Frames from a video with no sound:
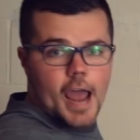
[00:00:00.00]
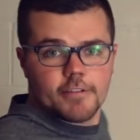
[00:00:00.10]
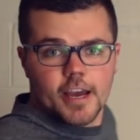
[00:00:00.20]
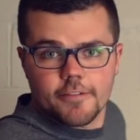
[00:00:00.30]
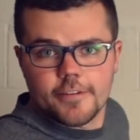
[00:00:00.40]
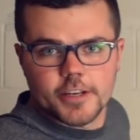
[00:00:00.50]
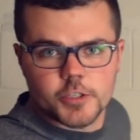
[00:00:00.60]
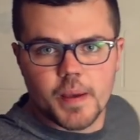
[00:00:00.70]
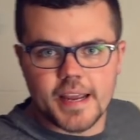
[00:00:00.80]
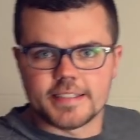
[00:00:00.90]
I've gotta
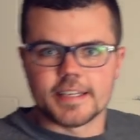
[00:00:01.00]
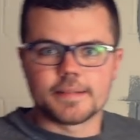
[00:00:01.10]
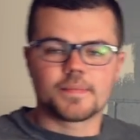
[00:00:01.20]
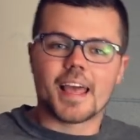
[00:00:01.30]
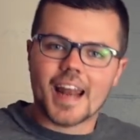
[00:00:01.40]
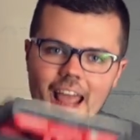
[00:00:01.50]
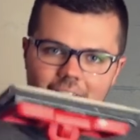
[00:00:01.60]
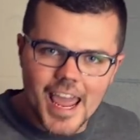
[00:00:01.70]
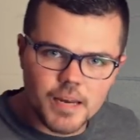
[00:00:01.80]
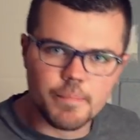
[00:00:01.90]
finish painting, and I
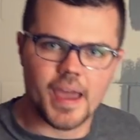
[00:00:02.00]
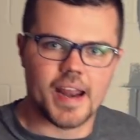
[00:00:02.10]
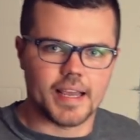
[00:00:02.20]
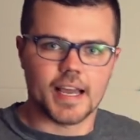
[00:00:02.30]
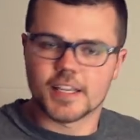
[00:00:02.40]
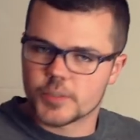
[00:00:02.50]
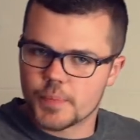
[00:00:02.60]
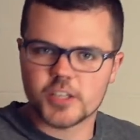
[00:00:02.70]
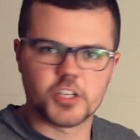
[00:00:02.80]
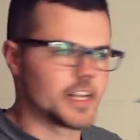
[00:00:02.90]
hate painting.
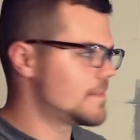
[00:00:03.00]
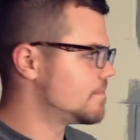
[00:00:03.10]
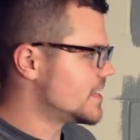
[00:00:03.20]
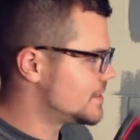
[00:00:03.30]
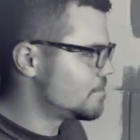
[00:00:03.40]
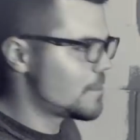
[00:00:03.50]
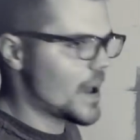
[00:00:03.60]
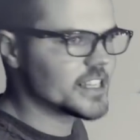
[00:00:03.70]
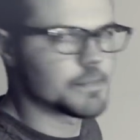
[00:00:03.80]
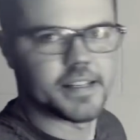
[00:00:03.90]
Especially these
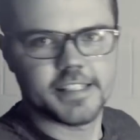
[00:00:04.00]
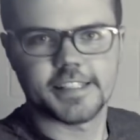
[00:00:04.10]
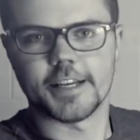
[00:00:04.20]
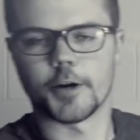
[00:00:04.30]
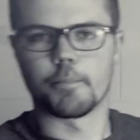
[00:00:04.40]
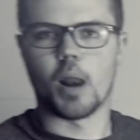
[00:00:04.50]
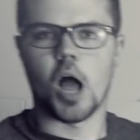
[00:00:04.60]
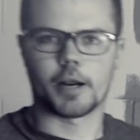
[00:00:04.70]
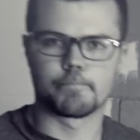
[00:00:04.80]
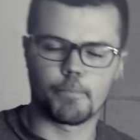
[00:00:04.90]
basement cinder
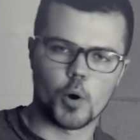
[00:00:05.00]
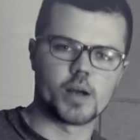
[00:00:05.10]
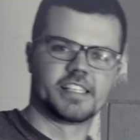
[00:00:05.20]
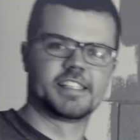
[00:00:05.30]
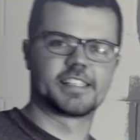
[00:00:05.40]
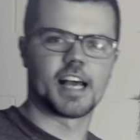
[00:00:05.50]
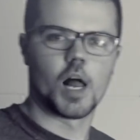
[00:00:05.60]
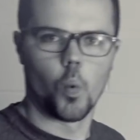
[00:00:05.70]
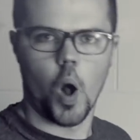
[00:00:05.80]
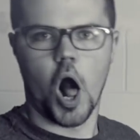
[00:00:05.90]
block prison
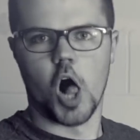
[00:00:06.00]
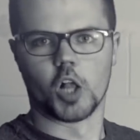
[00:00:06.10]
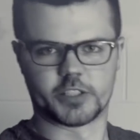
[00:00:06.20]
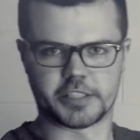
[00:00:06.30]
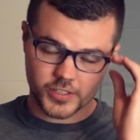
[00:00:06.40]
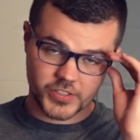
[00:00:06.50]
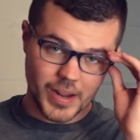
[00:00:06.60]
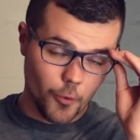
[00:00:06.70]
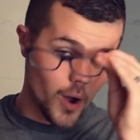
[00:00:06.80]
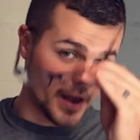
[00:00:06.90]
cell walls.
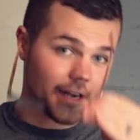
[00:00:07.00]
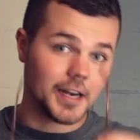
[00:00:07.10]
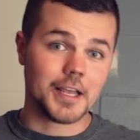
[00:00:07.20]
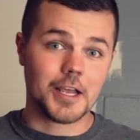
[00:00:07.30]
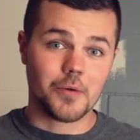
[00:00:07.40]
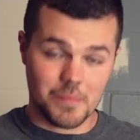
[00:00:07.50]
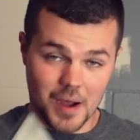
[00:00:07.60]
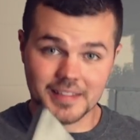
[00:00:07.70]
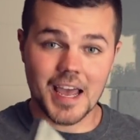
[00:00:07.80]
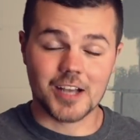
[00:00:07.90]
Step one, we
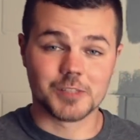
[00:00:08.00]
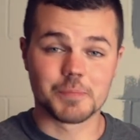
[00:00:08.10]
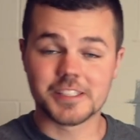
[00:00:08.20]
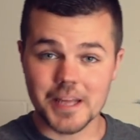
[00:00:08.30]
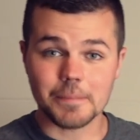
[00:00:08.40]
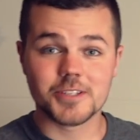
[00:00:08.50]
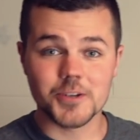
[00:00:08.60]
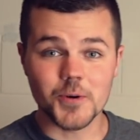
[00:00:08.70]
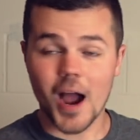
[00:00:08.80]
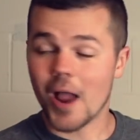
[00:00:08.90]
bought the house. But step
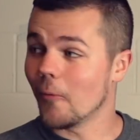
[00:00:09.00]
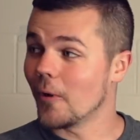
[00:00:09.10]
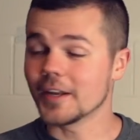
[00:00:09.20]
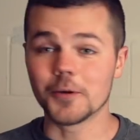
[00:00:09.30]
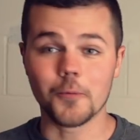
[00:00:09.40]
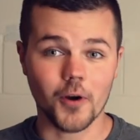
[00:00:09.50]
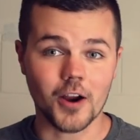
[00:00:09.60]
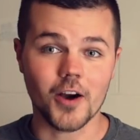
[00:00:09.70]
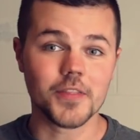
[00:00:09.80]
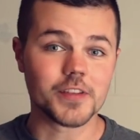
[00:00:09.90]
two, I wanted to
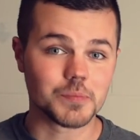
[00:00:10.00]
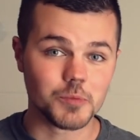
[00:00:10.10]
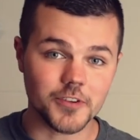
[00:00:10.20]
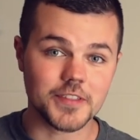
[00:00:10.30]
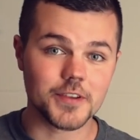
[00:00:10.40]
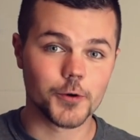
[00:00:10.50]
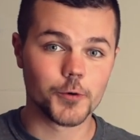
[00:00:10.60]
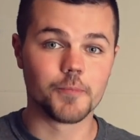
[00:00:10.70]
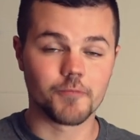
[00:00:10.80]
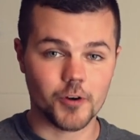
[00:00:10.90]
work on this movie theater
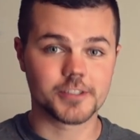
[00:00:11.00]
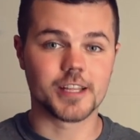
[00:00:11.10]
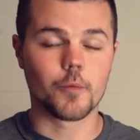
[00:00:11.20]
room first thing.